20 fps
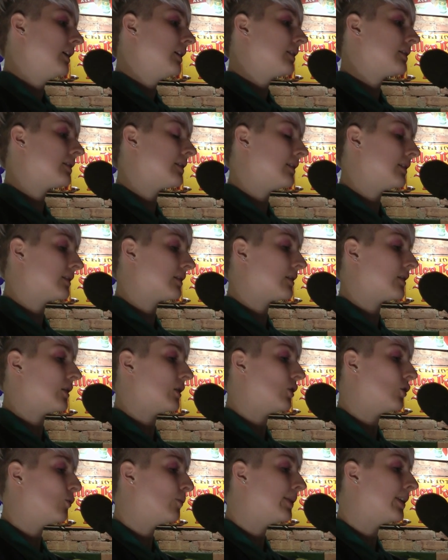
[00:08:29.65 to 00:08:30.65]
since the
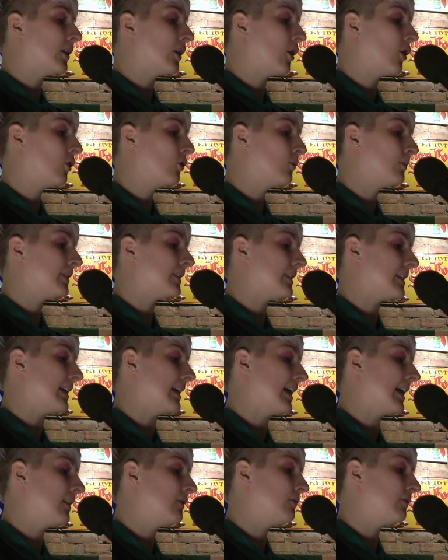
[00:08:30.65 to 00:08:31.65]
human home is
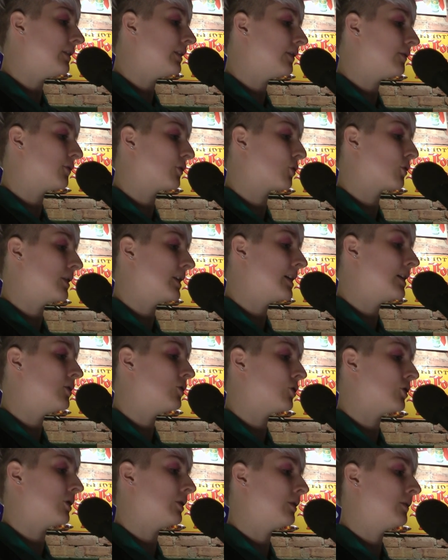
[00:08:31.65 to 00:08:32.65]
the envy of
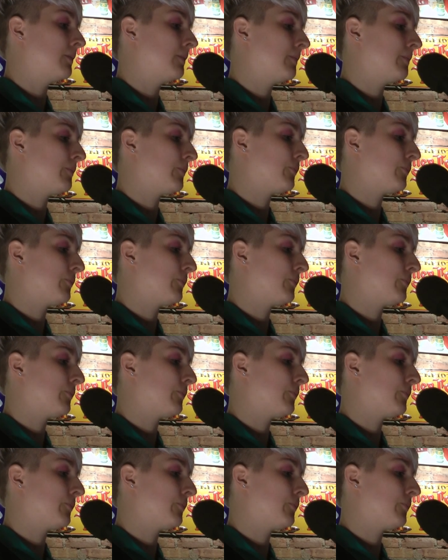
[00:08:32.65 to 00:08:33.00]
creation.